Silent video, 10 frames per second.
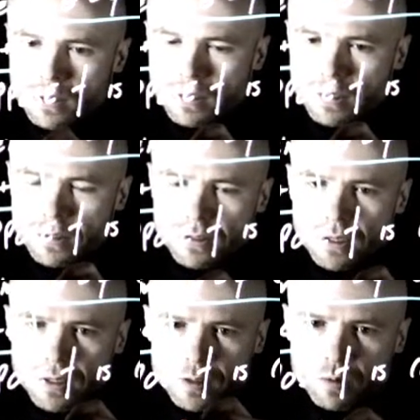is
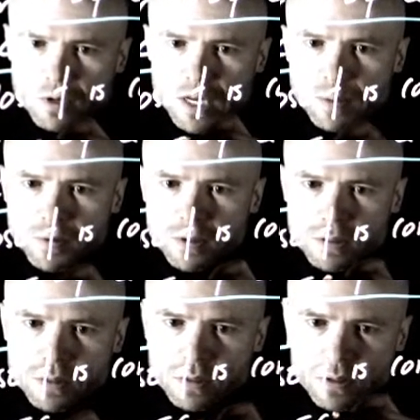just what
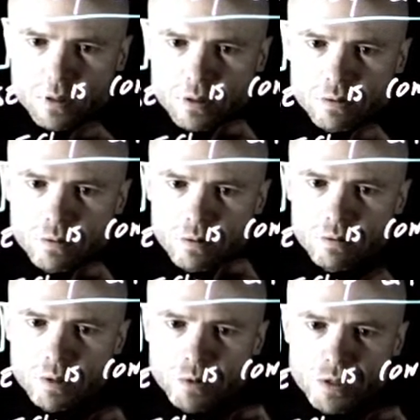happens
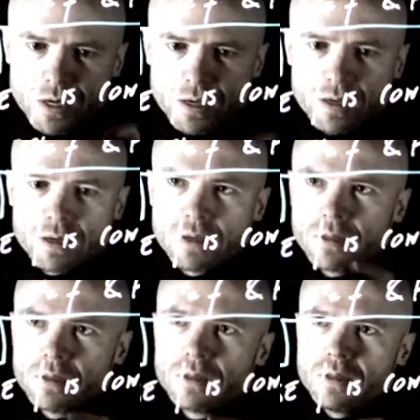when we take
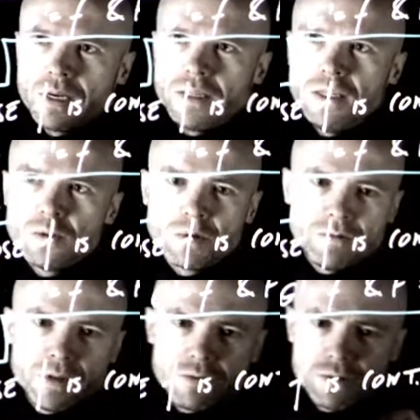the
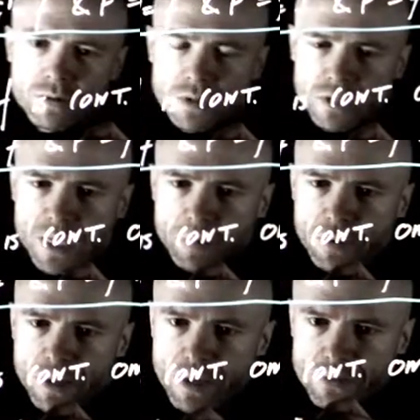antiderivative
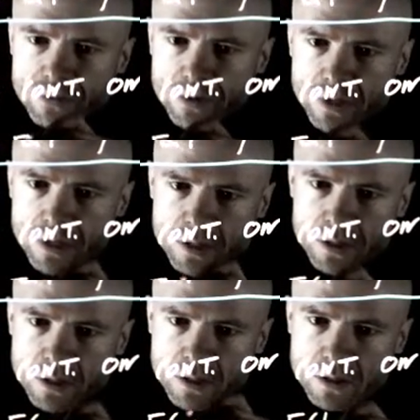capital F,
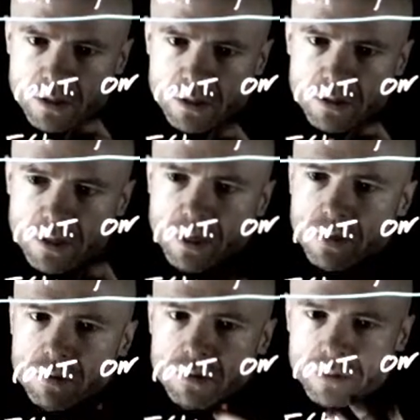take
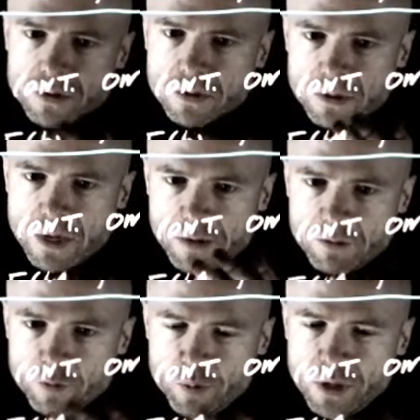f
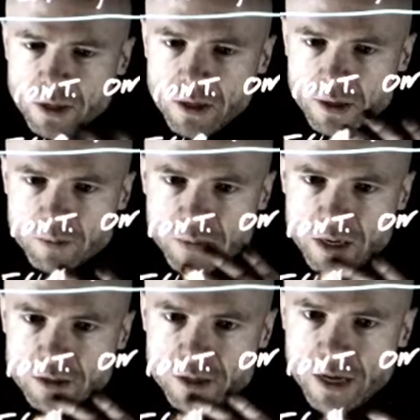of b
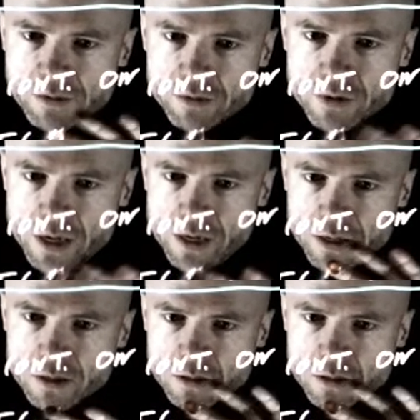minus f of a.